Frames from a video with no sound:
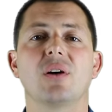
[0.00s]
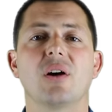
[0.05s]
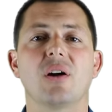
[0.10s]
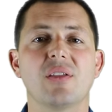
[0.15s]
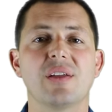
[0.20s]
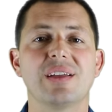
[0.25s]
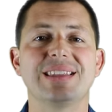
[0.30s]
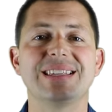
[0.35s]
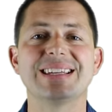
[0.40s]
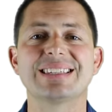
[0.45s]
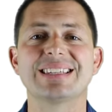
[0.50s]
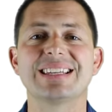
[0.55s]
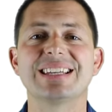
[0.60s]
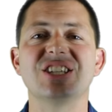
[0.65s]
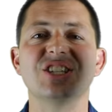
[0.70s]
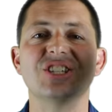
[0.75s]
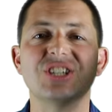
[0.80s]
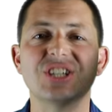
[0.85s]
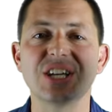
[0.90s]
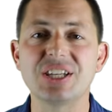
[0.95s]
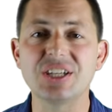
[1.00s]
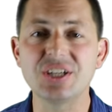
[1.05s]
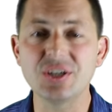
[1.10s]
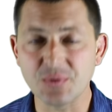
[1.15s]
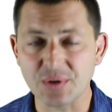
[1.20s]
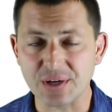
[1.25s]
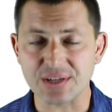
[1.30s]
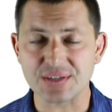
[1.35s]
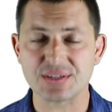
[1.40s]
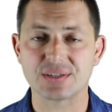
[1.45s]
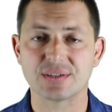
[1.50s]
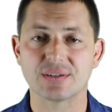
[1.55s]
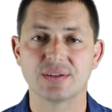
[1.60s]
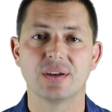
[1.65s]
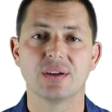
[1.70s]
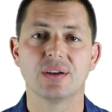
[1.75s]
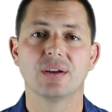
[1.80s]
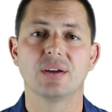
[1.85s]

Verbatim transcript: Are they disingenuous?